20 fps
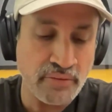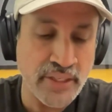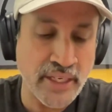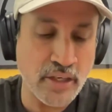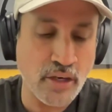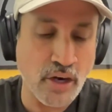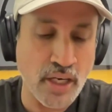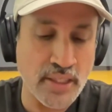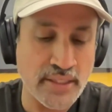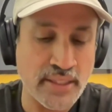we
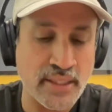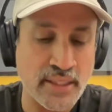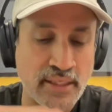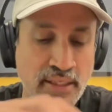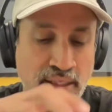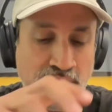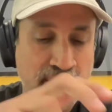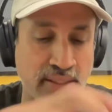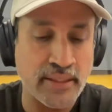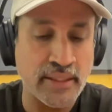are
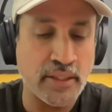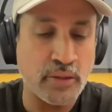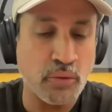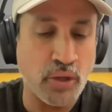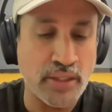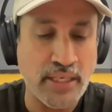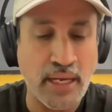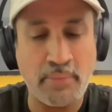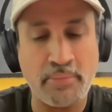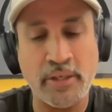constantly listening to
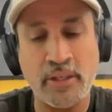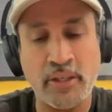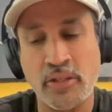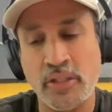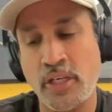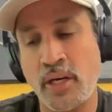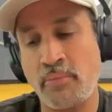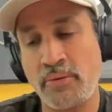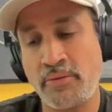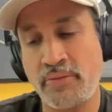what's happening
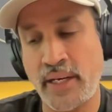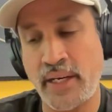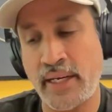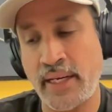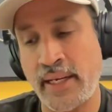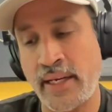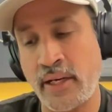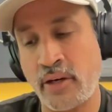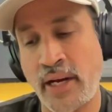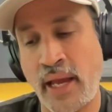on
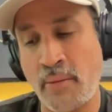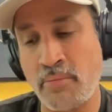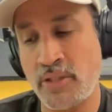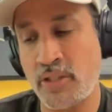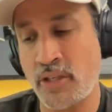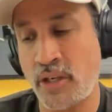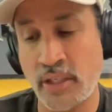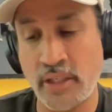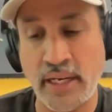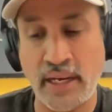Shopify and on
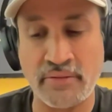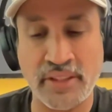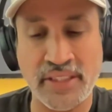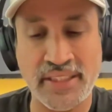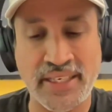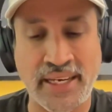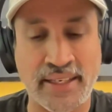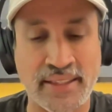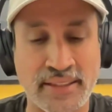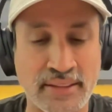Amazon on
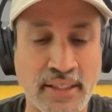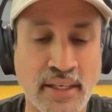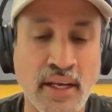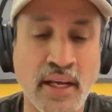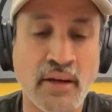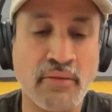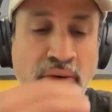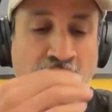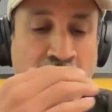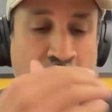every channel.
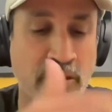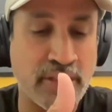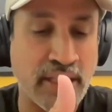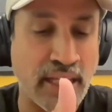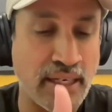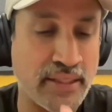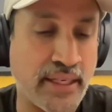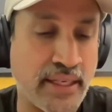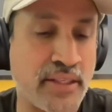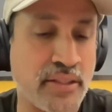When you
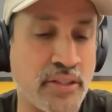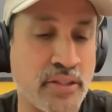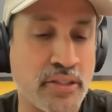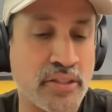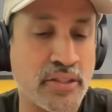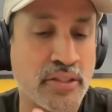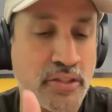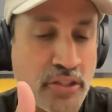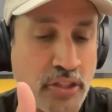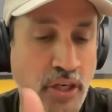sell 10
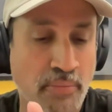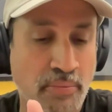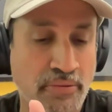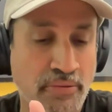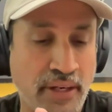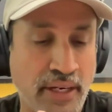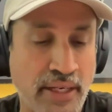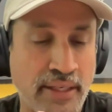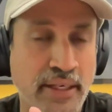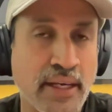units on
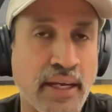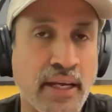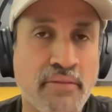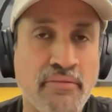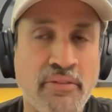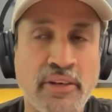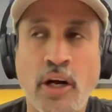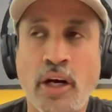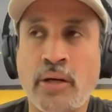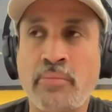Shopify,
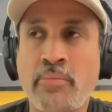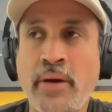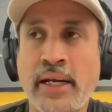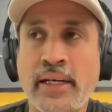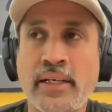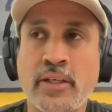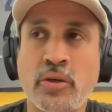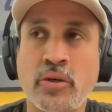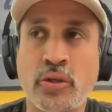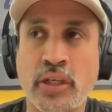we'll
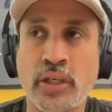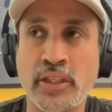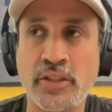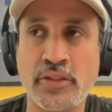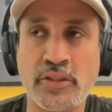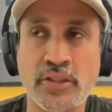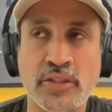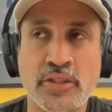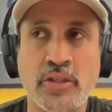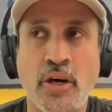automatically go
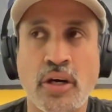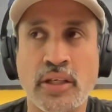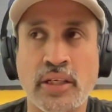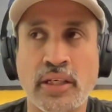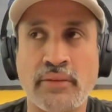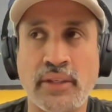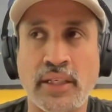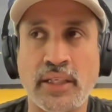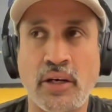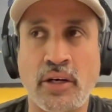reduce the
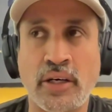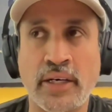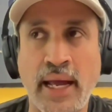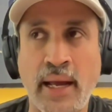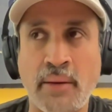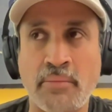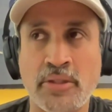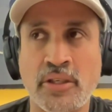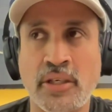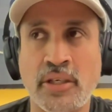stock level on
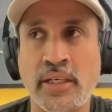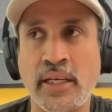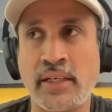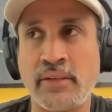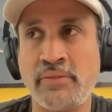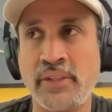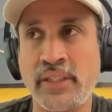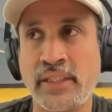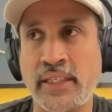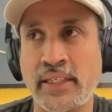Amazon,
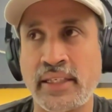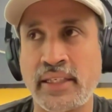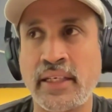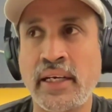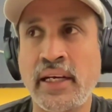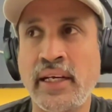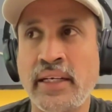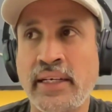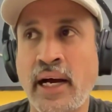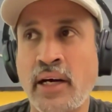and we
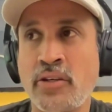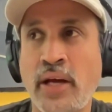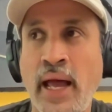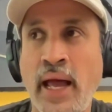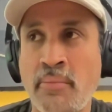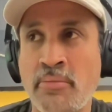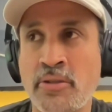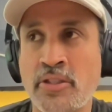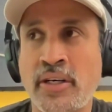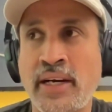can now
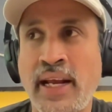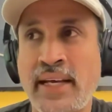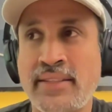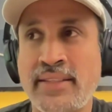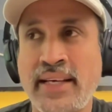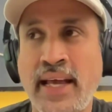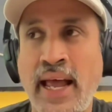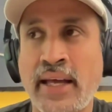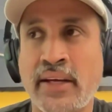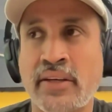Amazon
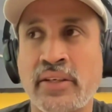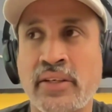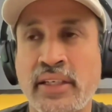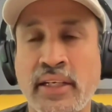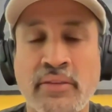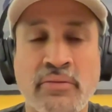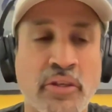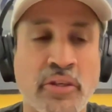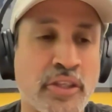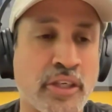has an
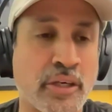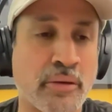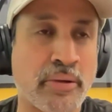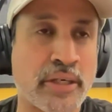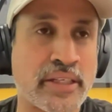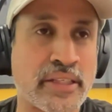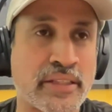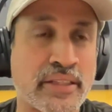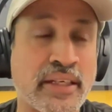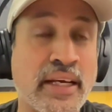accurate inventory
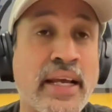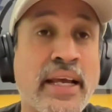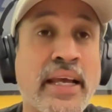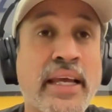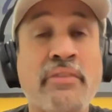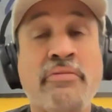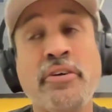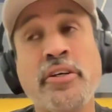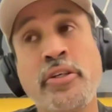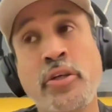picture.
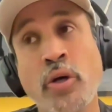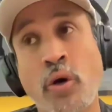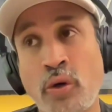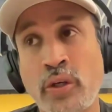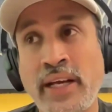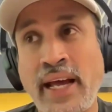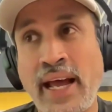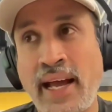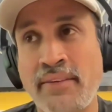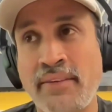If you
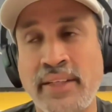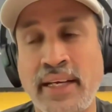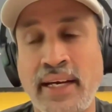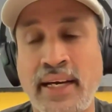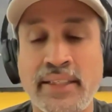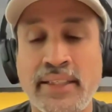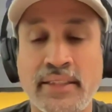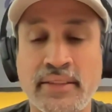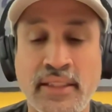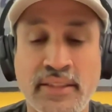don't have
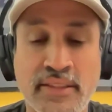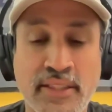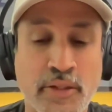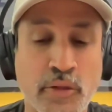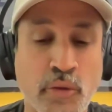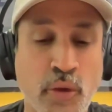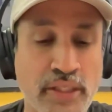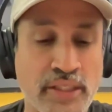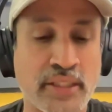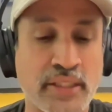that, the
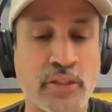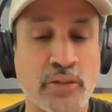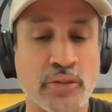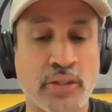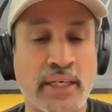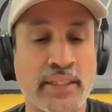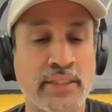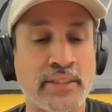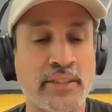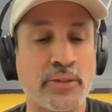situation
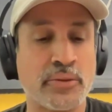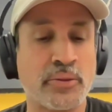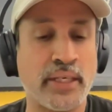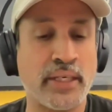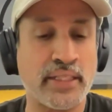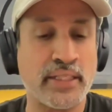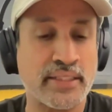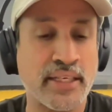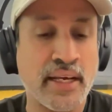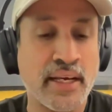you run into
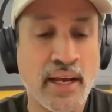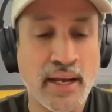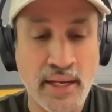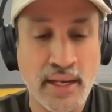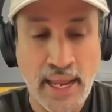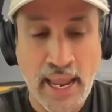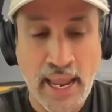is